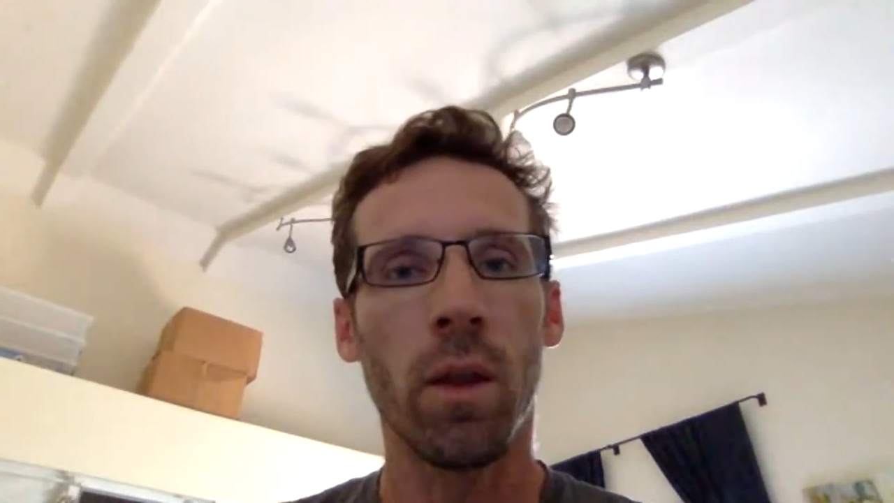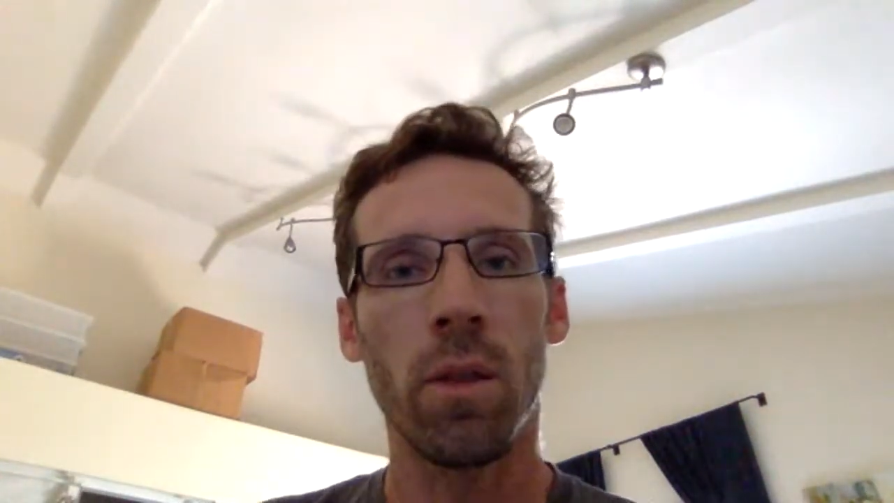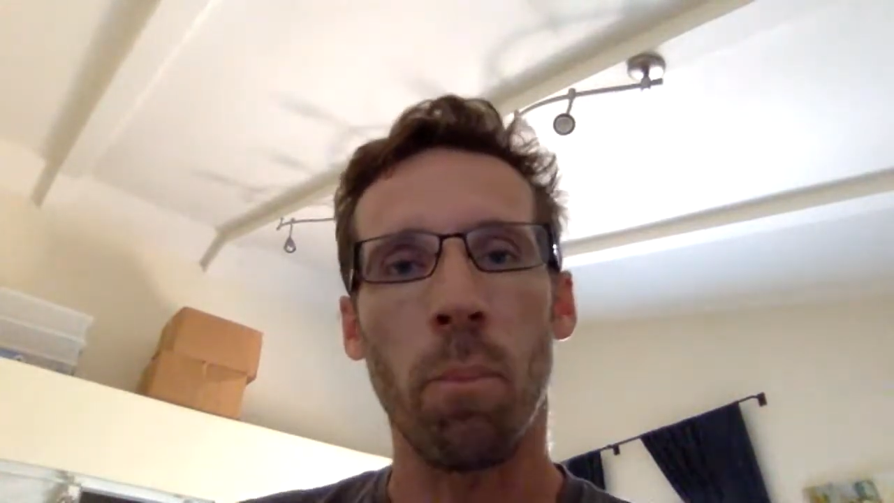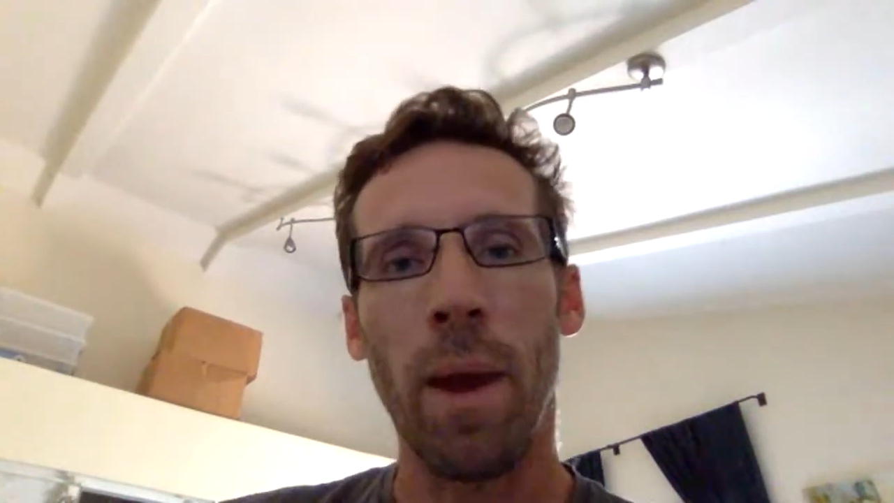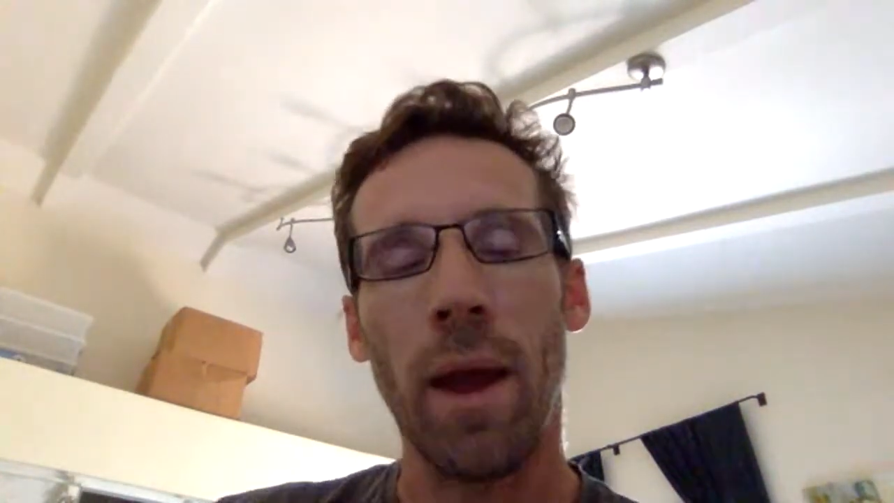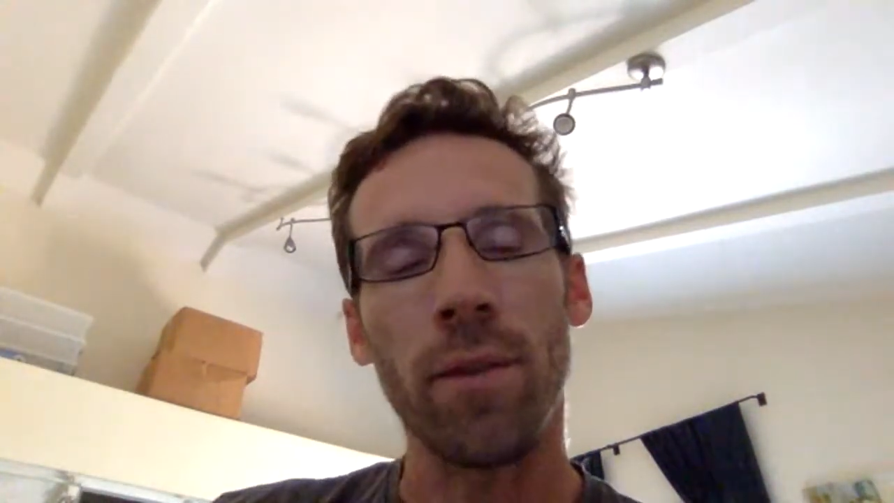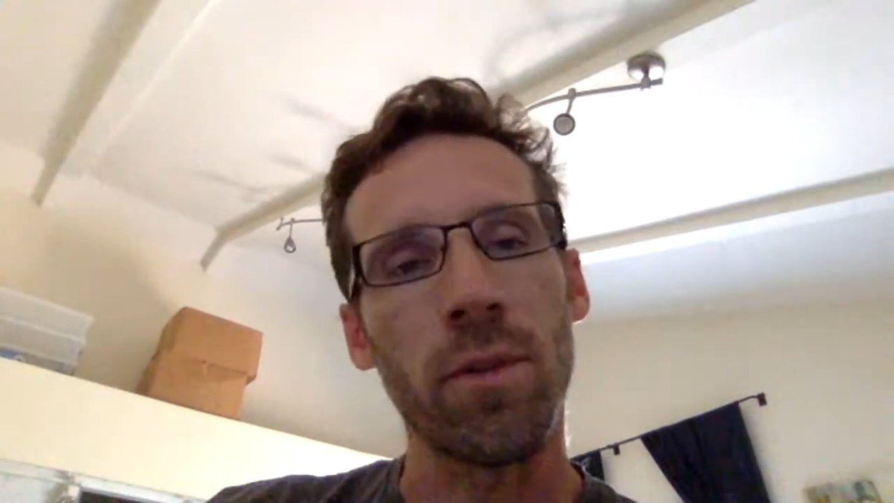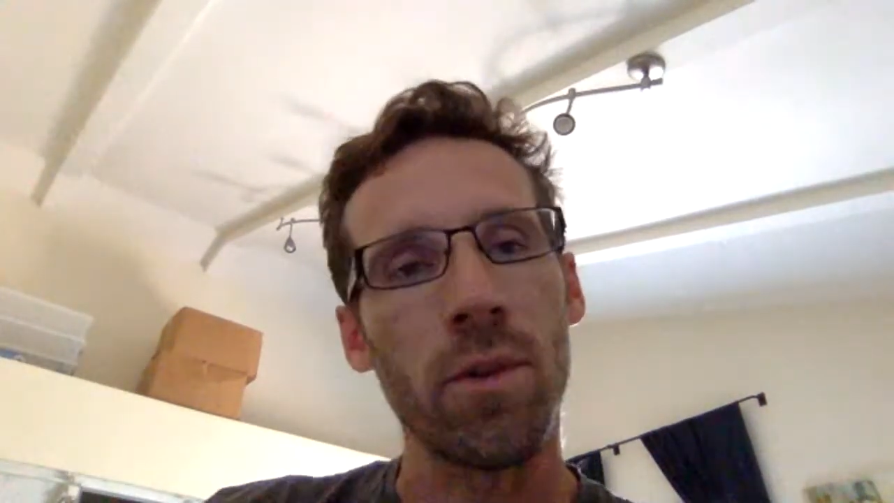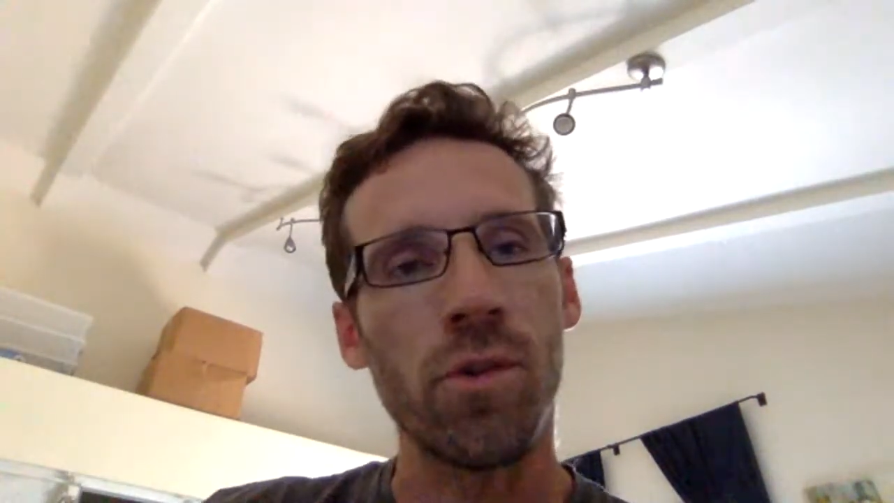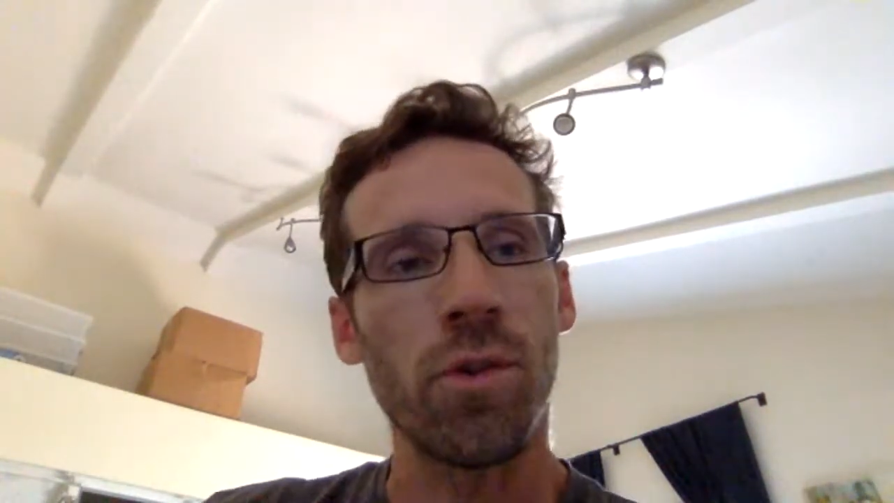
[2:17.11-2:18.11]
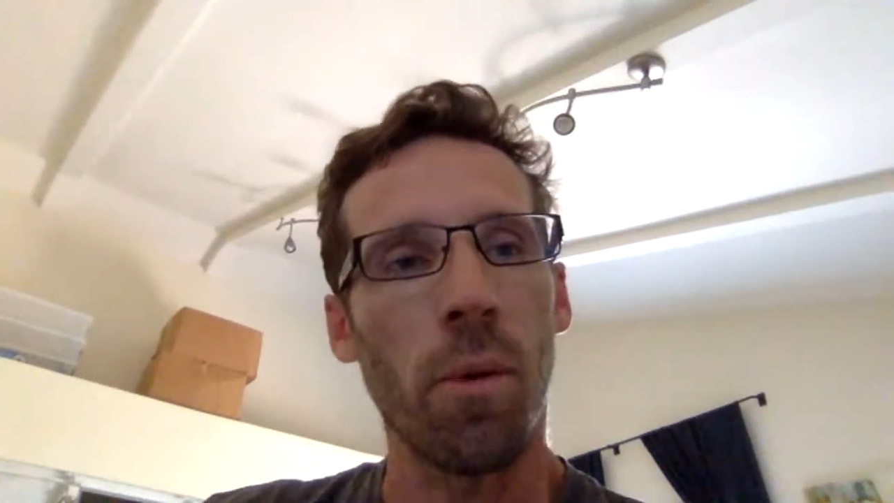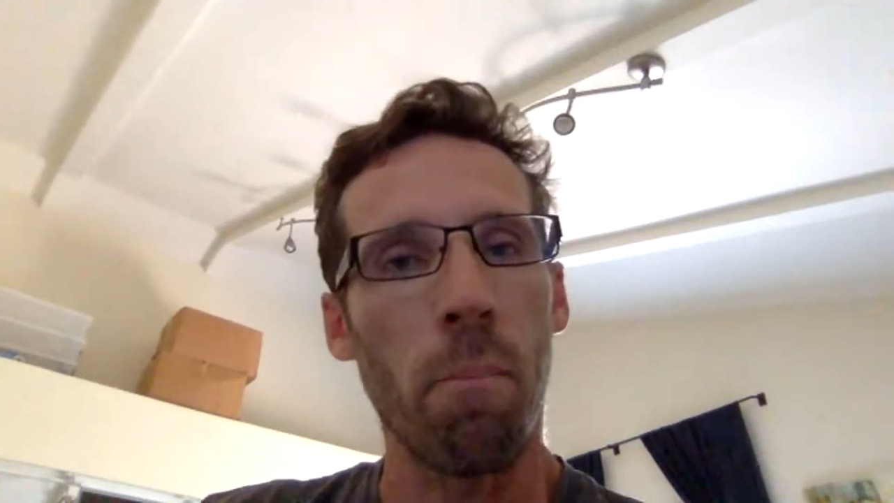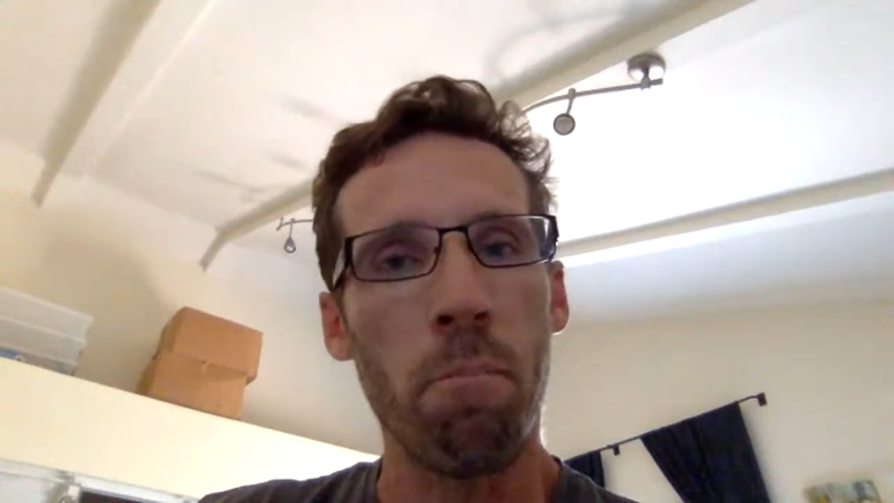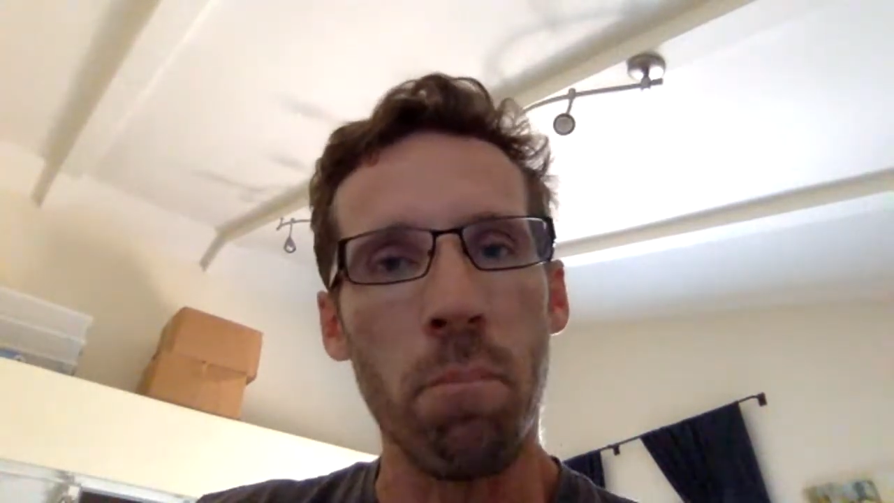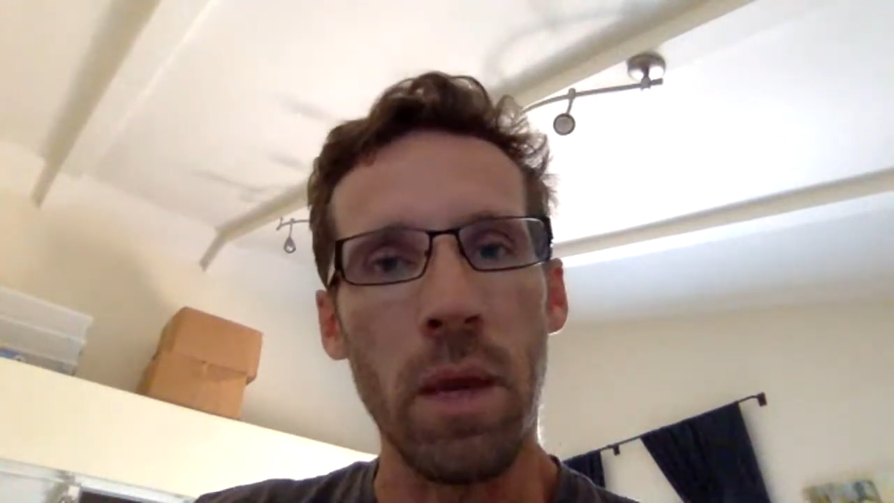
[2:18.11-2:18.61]
the passage
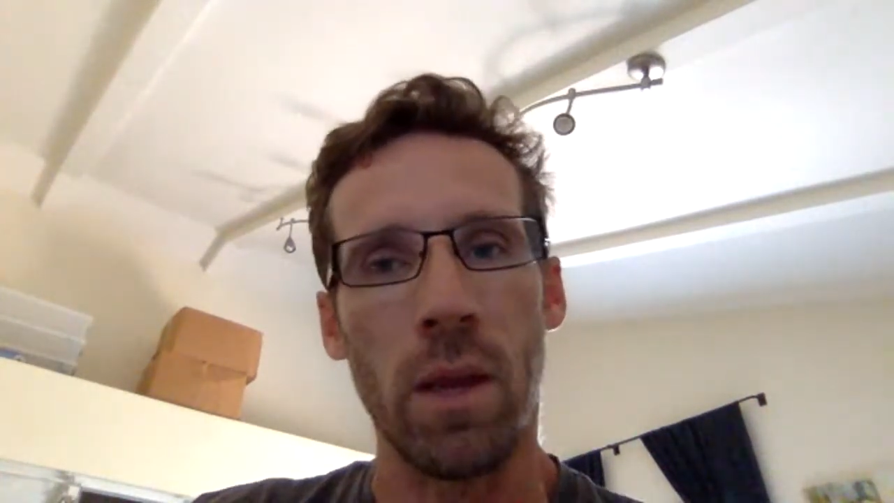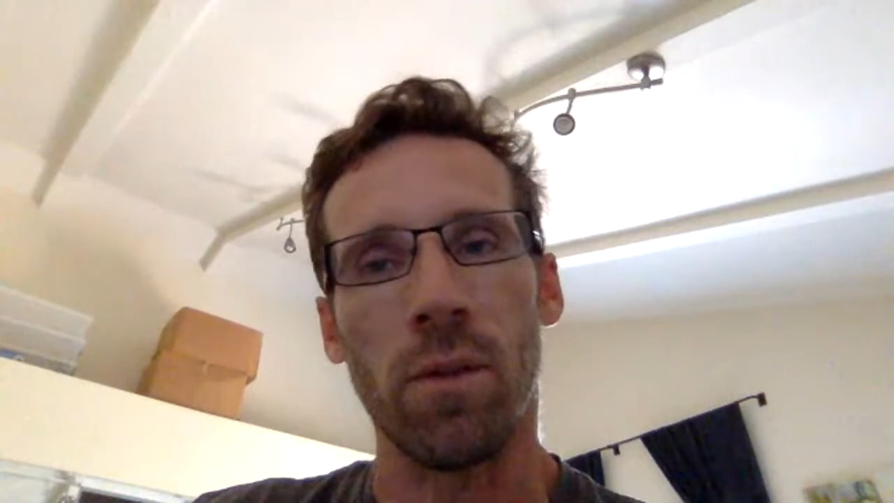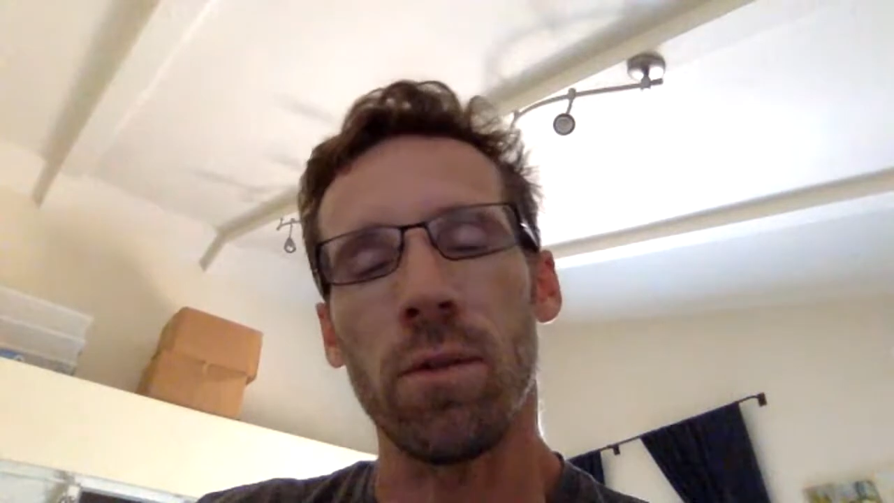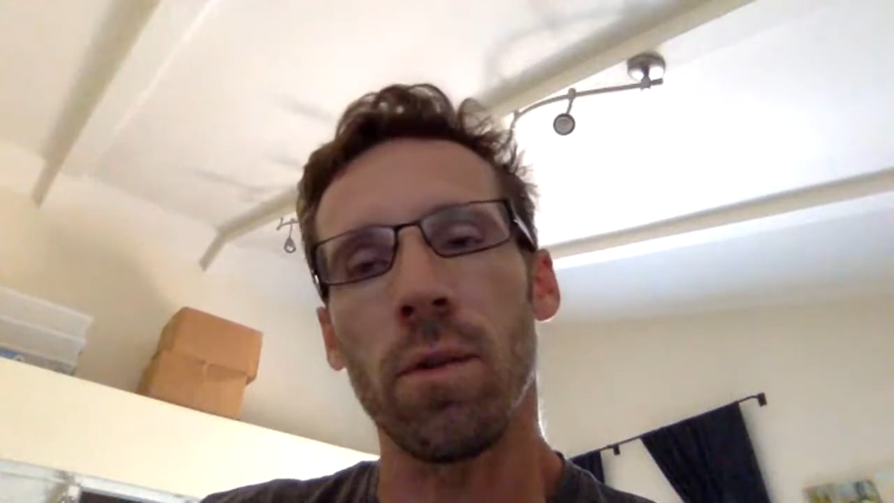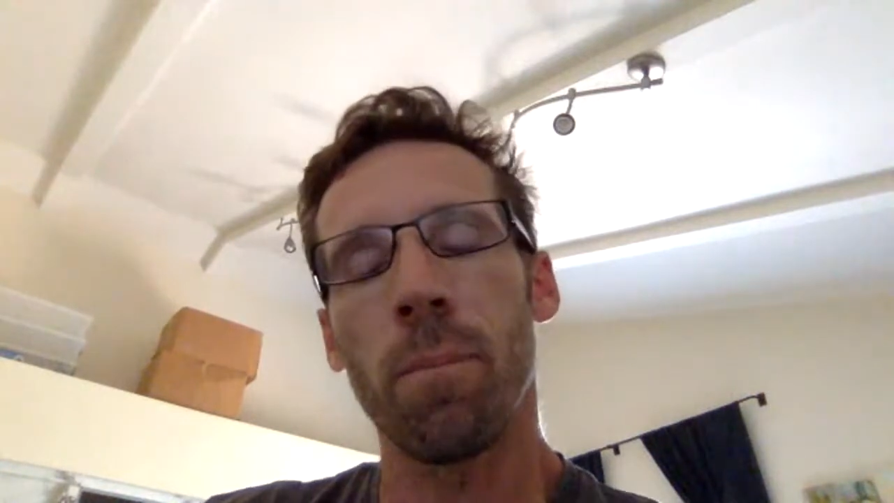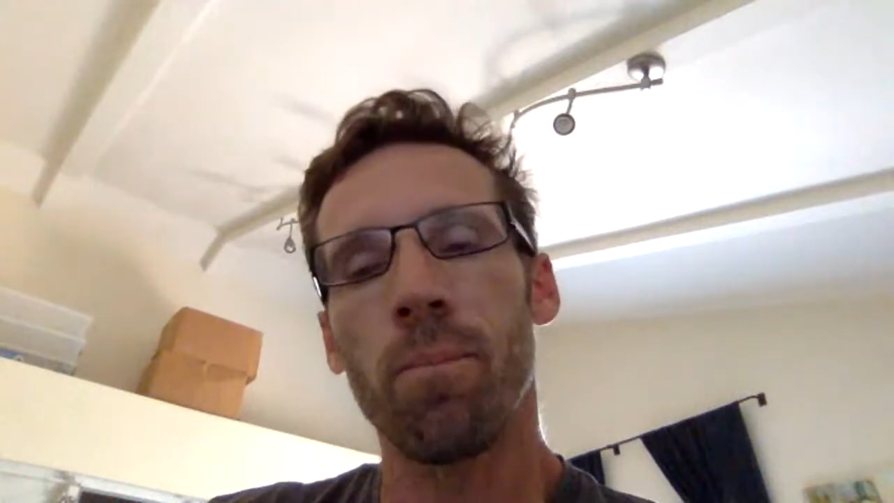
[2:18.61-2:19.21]
means.